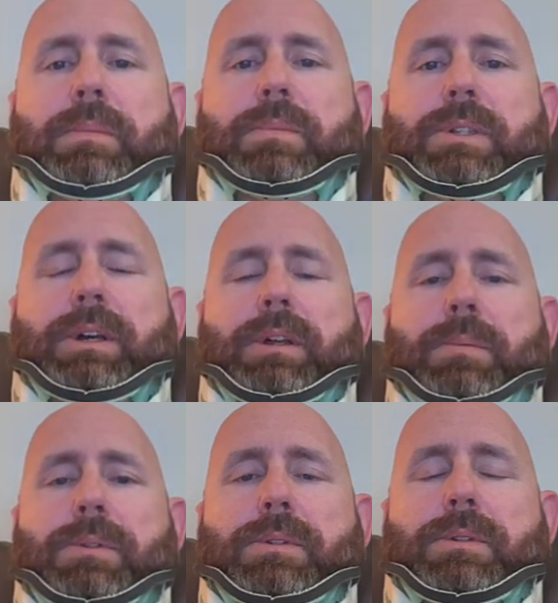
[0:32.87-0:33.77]

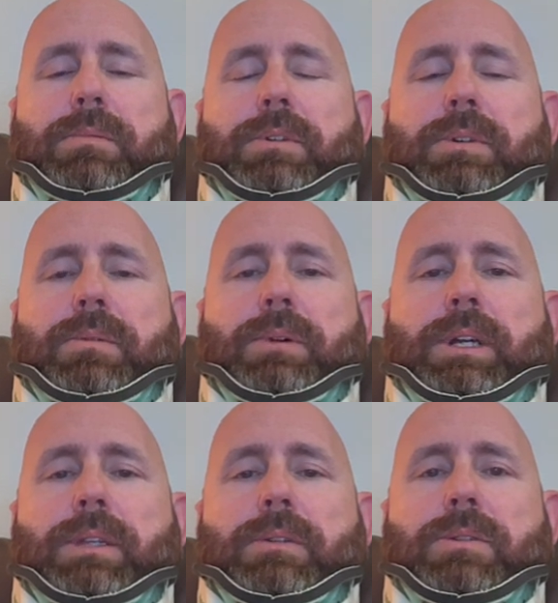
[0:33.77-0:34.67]
Scallop is a
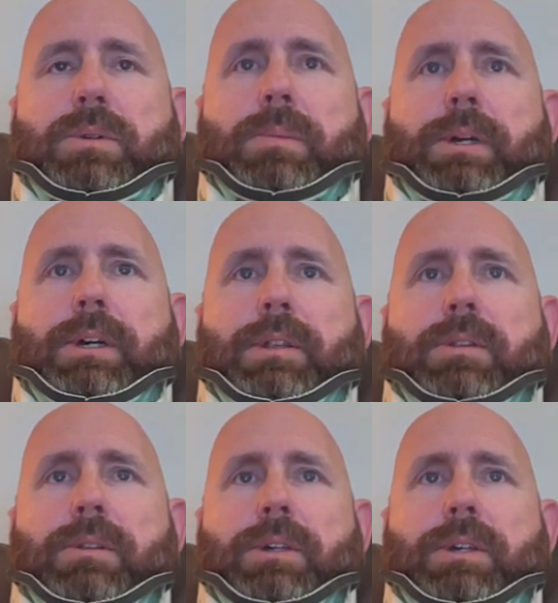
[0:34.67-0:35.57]
great
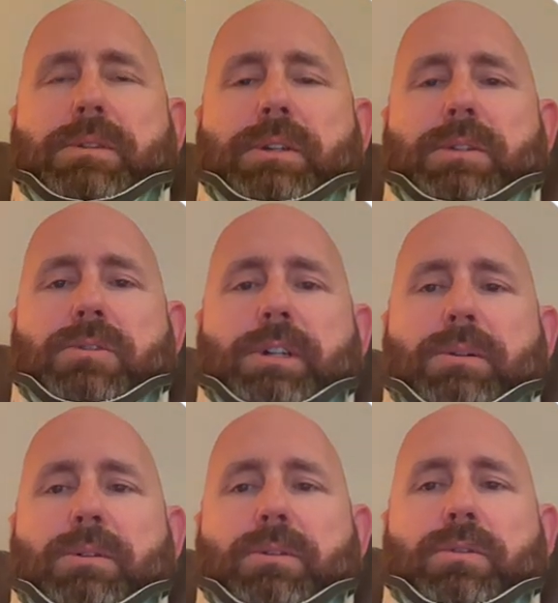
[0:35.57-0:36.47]
toolpath as a
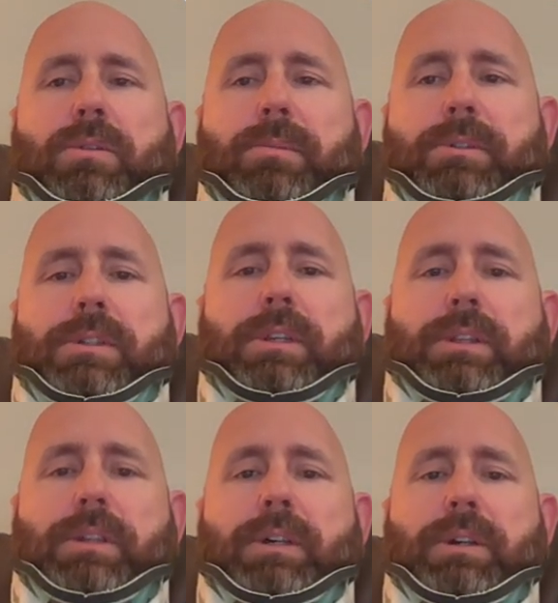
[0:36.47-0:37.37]
general do almost
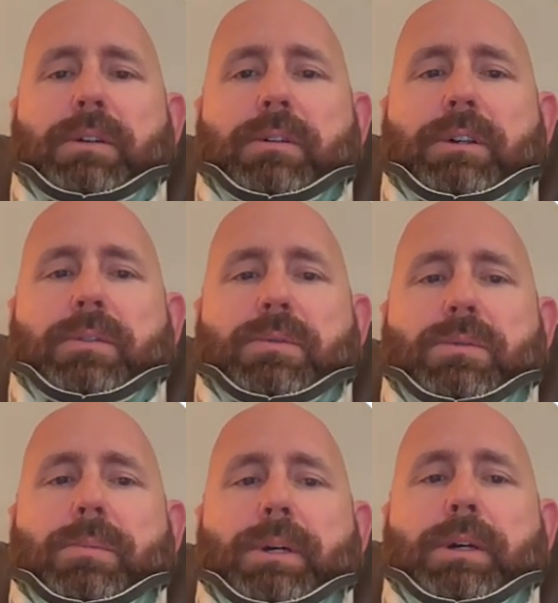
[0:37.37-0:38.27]
anything kind of
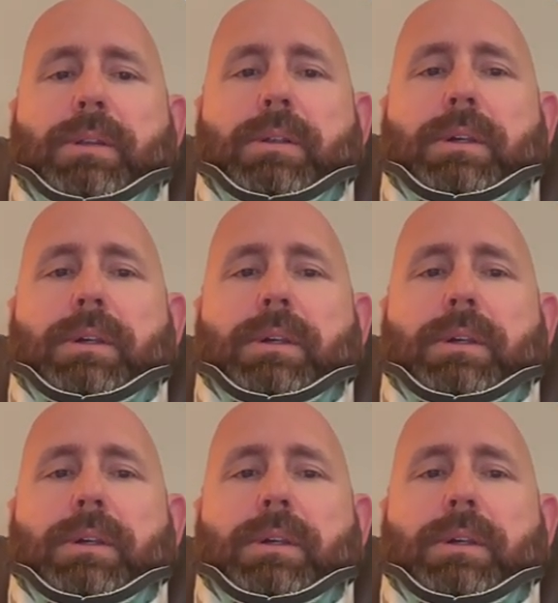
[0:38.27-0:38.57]
toolpath.